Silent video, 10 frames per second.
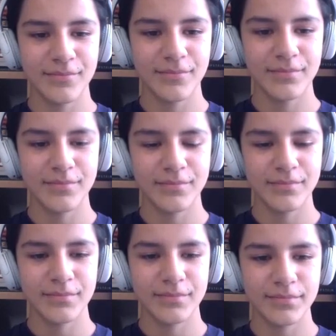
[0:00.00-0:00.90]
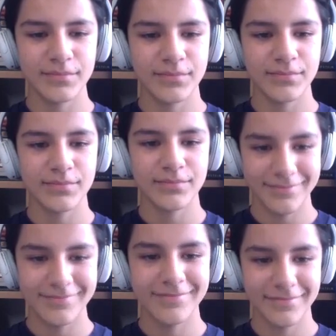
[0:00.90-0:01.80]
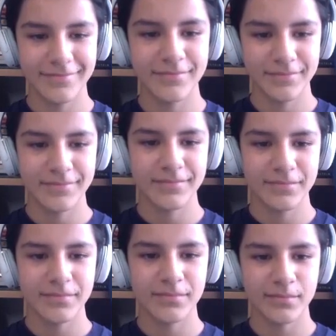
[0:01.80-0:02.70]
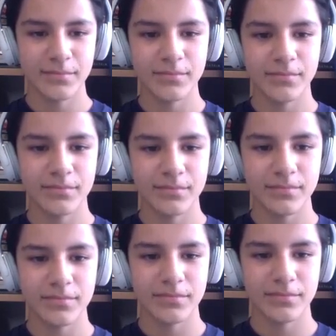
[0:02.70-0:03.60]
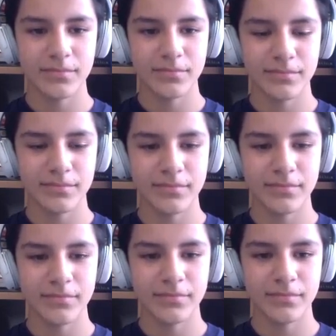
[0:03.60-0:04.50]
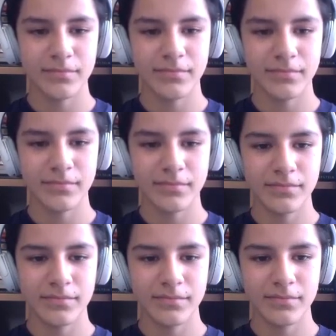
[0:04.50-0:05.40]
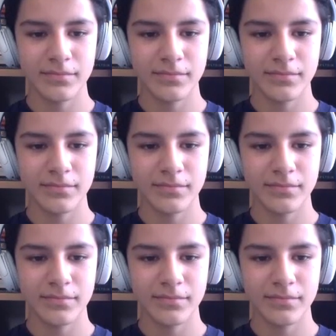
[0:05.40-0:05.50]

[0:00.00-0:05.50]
The person shown says nothing.